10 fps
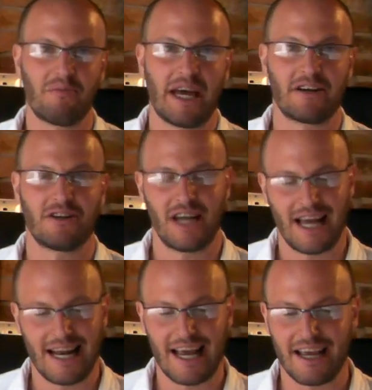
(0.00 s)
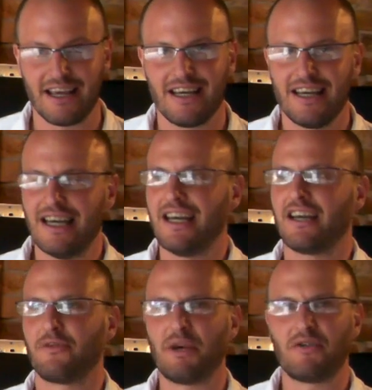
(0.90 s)
Battle LA.
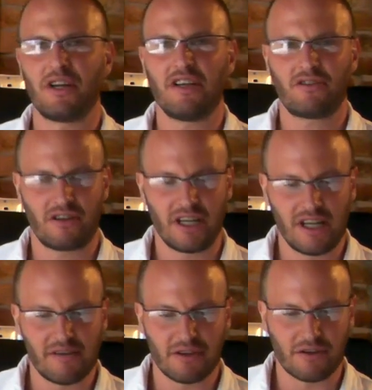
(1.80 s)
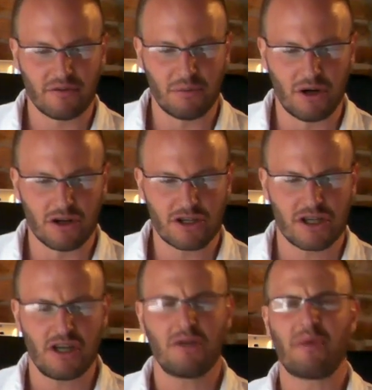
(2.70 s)
It's been released on the 11th of March.
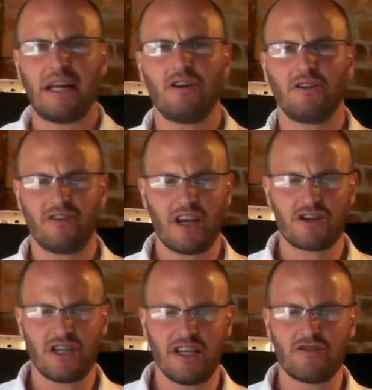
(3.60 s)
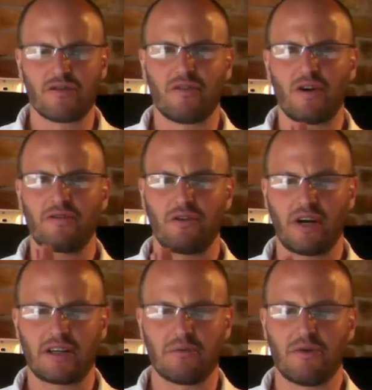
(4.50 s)
Battle Los Angeles revolves
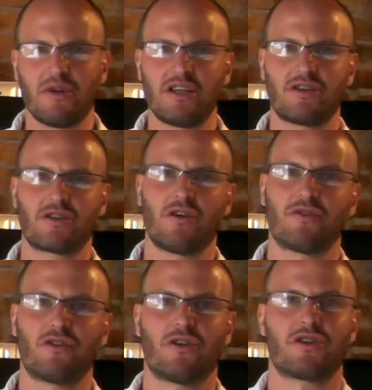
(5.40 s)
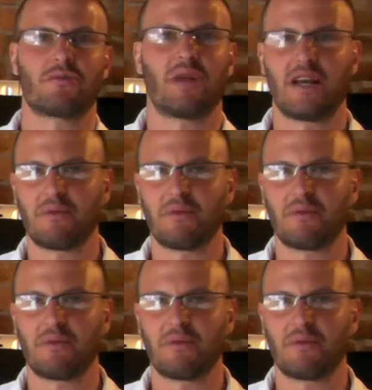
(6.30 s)
around a Marine Staff Sergeant played